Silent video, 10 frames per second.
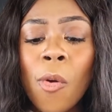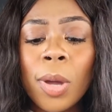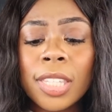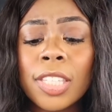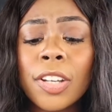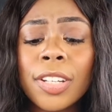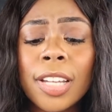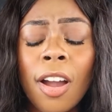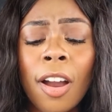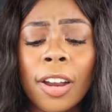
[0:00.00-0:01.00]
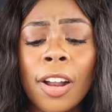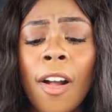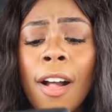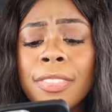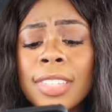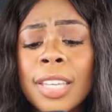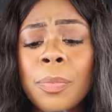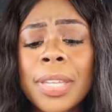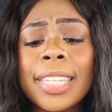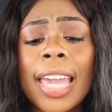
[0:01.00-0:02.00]
With yearning heart, on thee
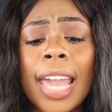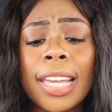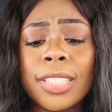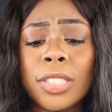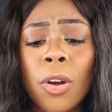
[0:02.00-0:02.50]
we gaze,